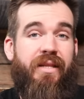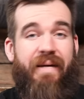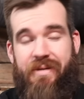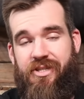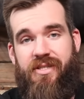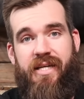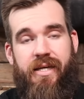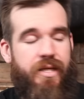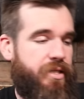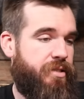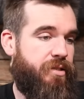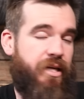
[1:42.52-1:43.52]
Let me just say
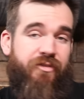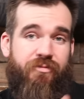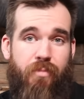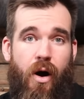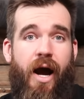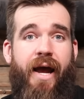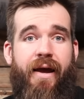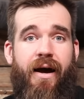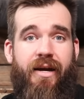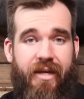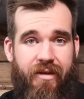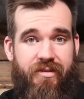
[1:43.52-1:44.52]
this. If my
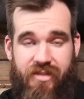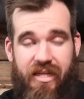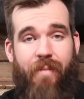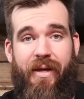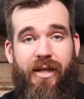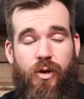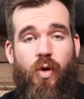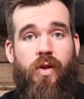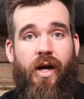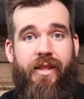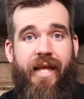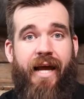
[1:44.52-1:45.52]
stomach looked
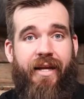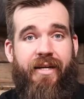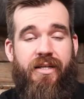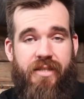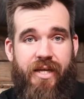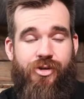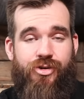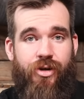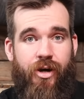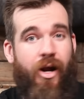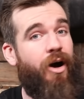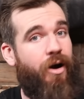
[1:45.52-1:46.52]
like that in a
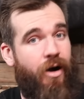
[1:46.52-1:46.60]
t-shirt,